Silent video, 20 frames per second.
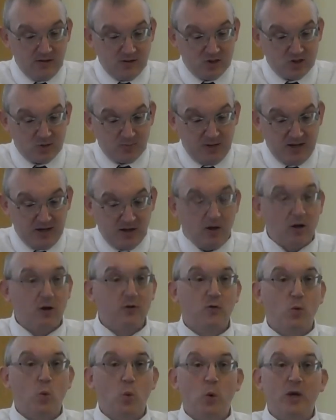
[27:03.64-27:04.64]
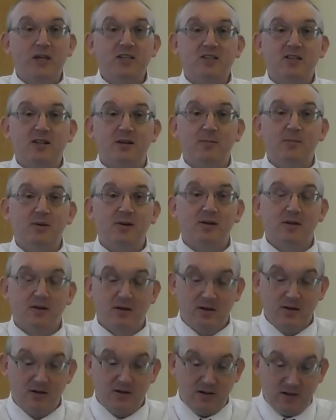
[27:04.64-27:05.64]
speak of wisdom
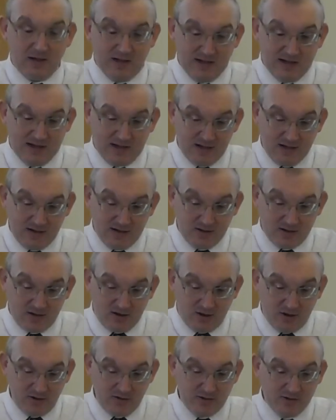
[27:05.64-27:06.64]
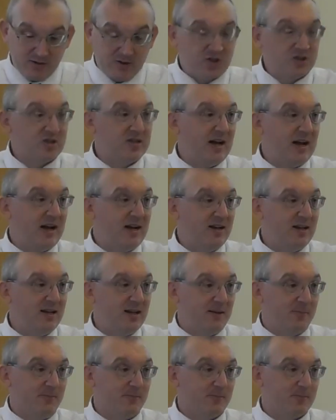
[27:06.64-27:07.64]
and
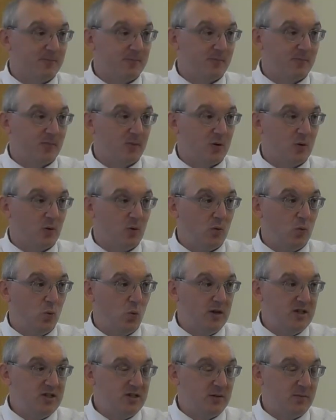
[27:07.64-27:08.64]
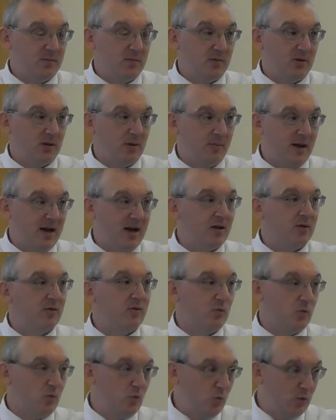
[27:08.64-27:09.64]
understanding. Wisdom, a man
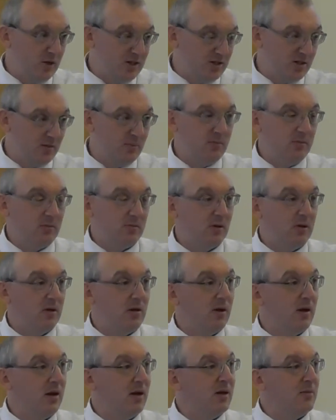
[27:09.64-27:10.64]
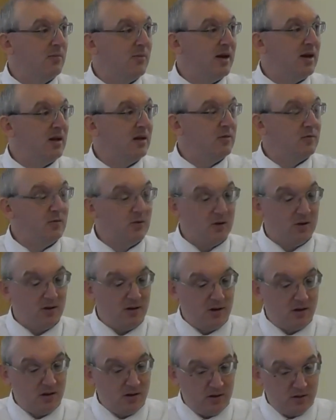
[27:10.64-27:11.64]
of wisdom and a man of
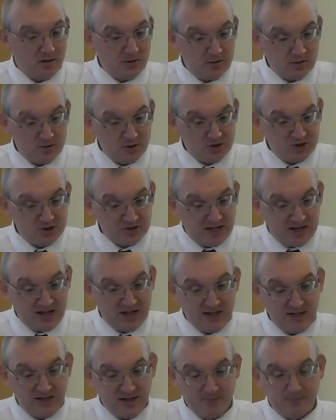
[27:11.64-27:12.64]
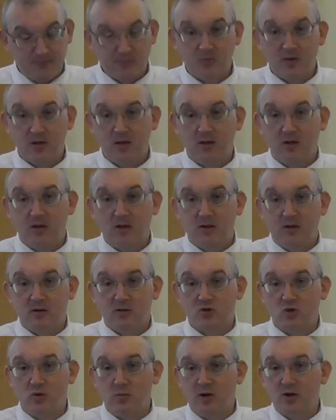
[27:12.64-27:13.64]
understanding.
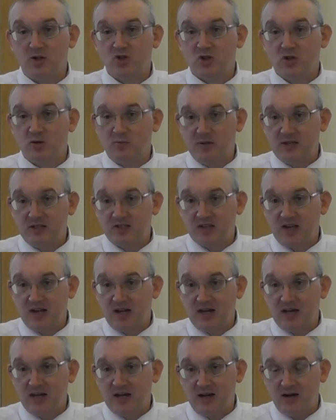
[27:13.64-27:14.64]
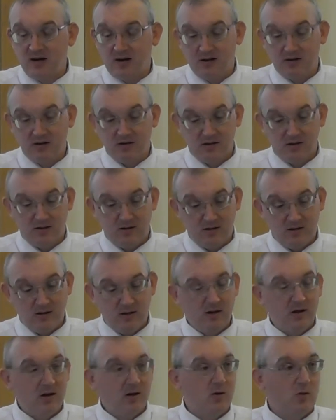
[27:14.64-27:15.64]
So much could be said here.
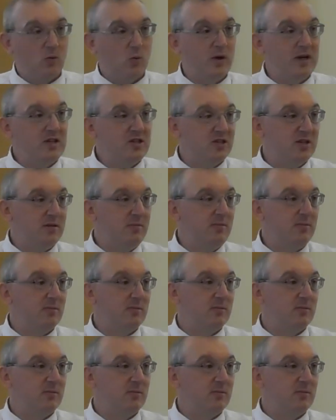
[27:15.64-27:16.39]
Wisdom